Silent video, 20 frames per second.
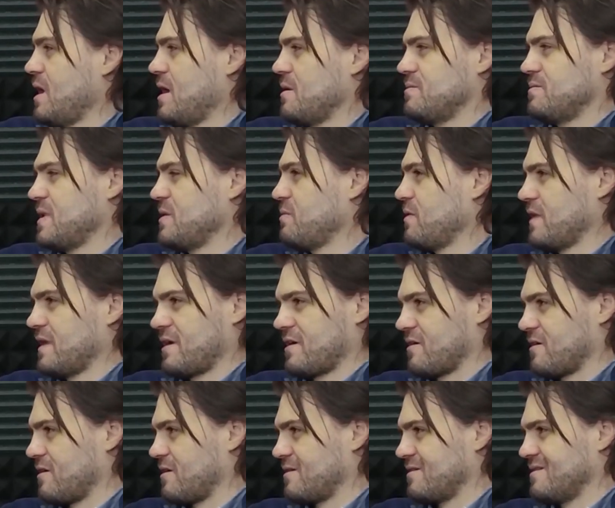people that
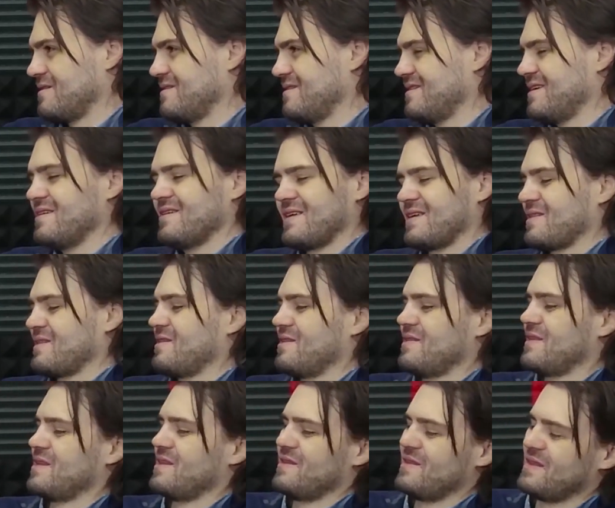are
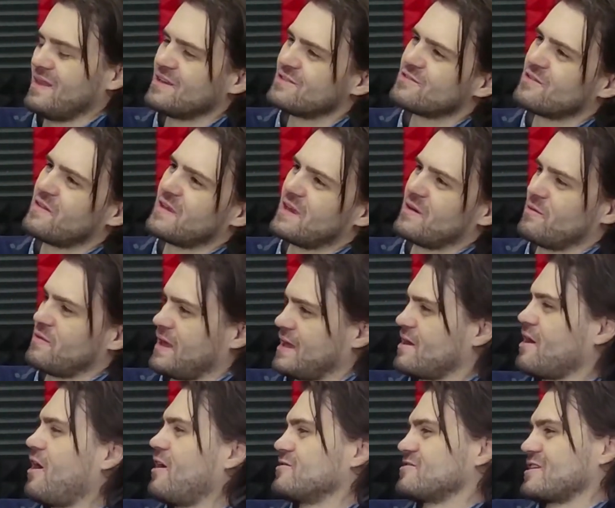the interesting thing is like
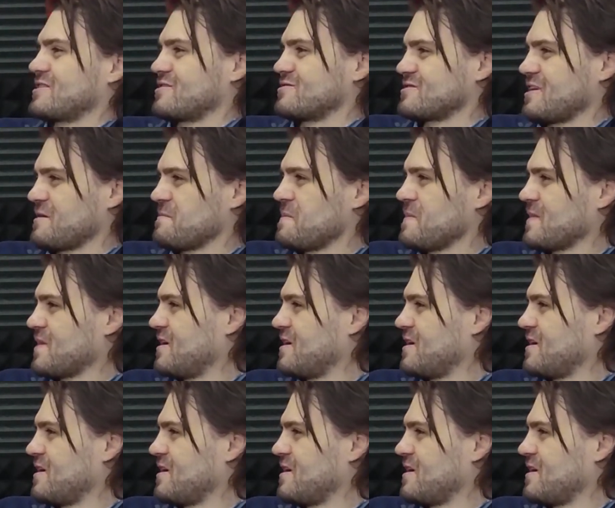contractors, right?